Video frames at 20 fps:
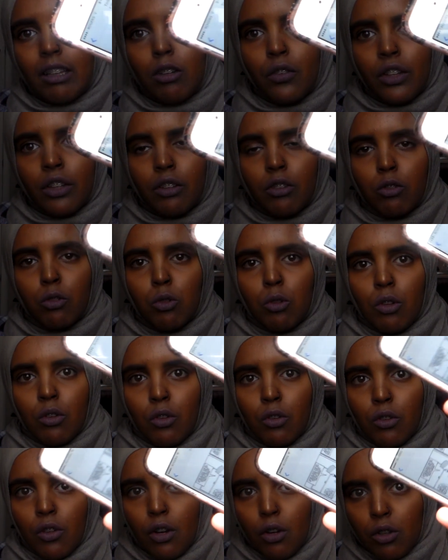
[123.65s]
I
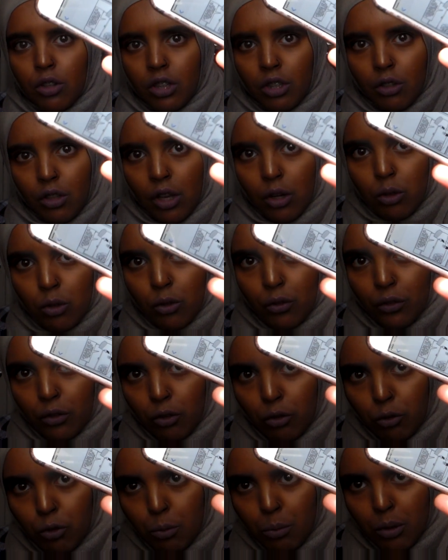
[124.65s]
don't know if
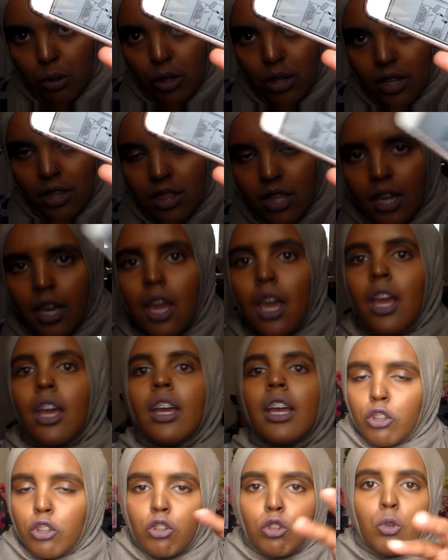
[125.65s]
it'll zoom in or anything. So
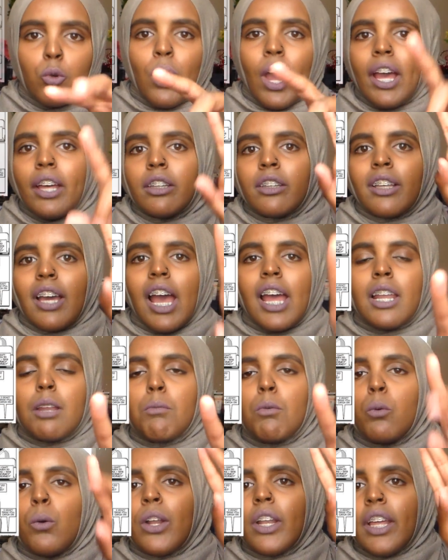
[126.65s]
there's two guys, guy
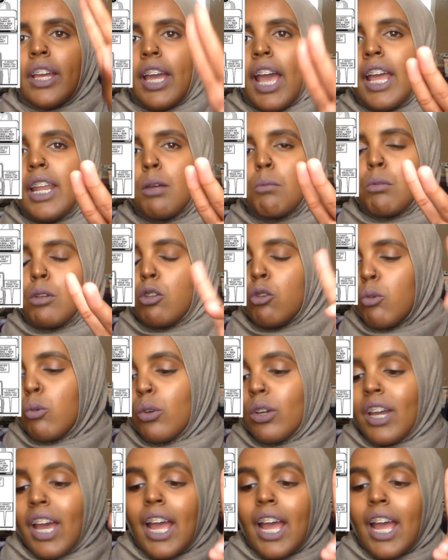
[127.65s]
number 1 and guy number 2.